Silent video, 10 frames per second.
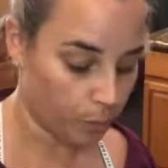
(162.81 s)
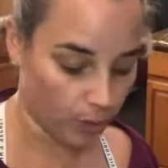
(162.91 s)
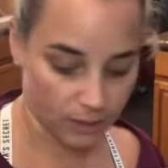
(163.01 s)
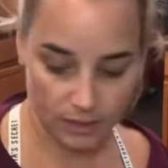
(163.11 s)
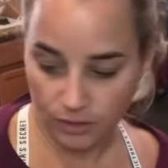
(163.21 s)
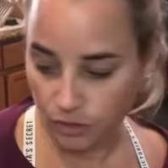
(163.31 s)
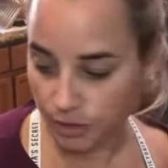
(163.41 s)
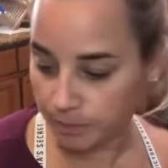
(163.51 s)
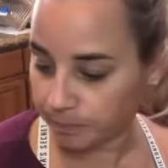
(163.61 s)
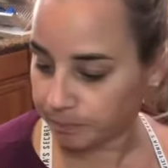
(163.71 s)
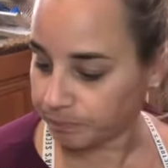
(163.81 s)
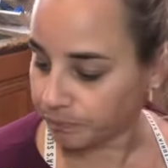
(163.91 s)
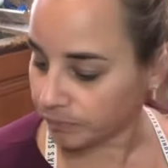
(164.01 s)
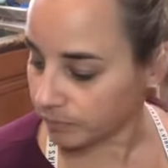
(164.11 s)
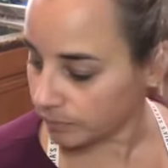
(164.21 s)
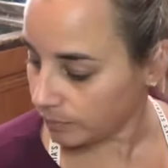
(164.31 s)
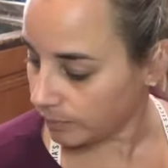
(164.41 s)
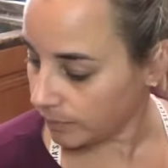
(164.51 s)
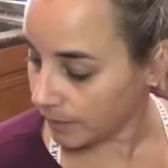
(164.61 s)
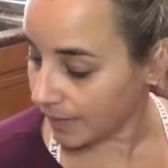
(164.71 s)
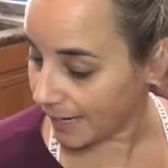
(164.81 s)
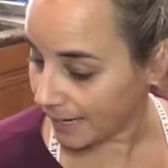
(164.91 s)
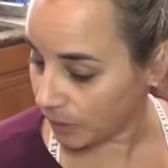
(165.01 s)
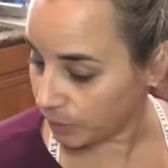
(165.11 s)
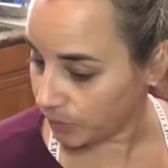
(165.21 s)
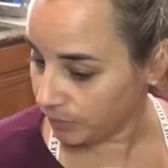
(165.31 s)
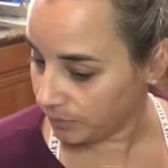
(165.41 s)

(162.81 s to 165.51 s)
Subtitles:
processor. Can I help you?